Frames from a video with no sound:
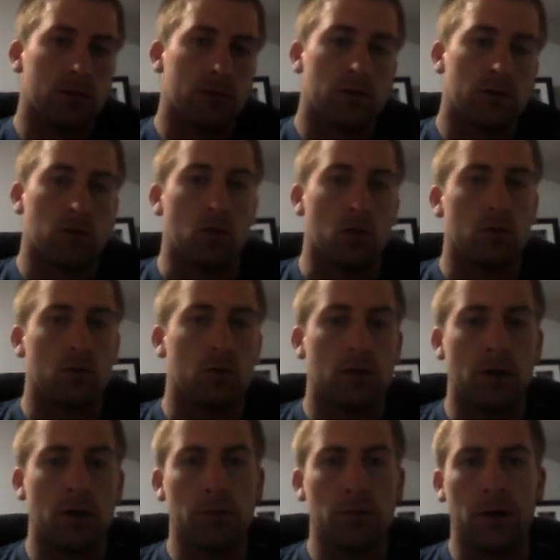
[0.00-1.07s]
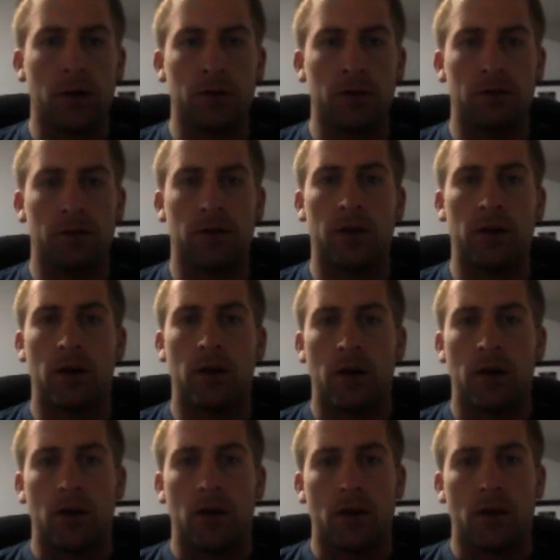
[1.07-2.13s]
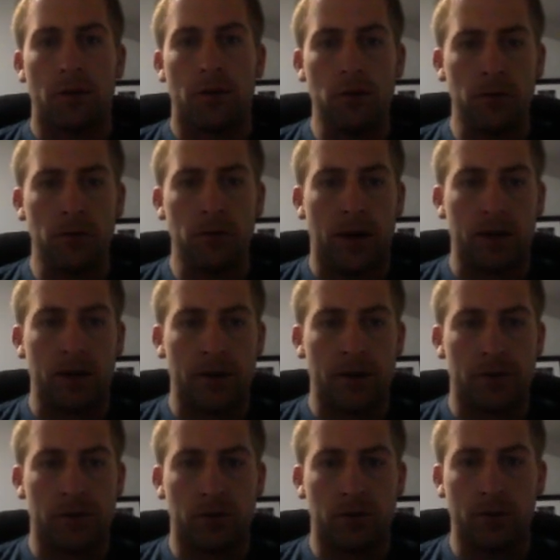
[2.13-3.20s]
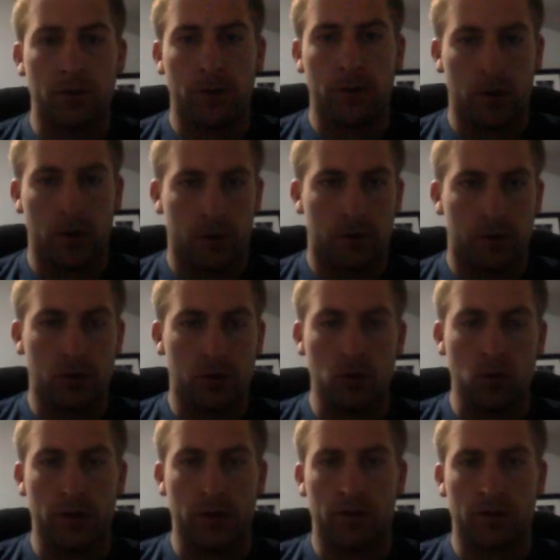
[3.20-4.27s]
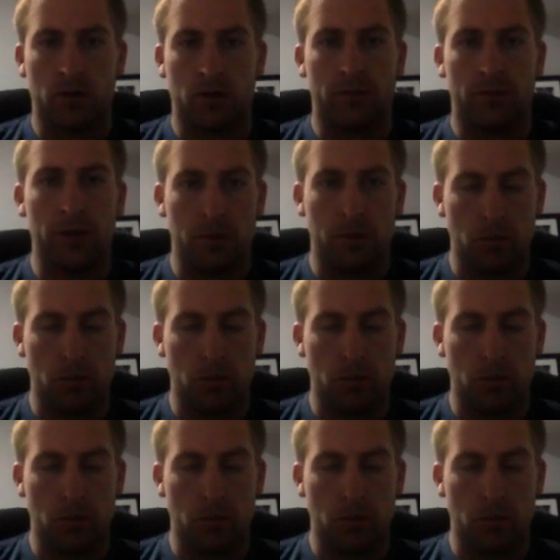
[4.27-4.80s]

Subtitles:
So jumping into the third match here, so far 2 wins, so I'm feeling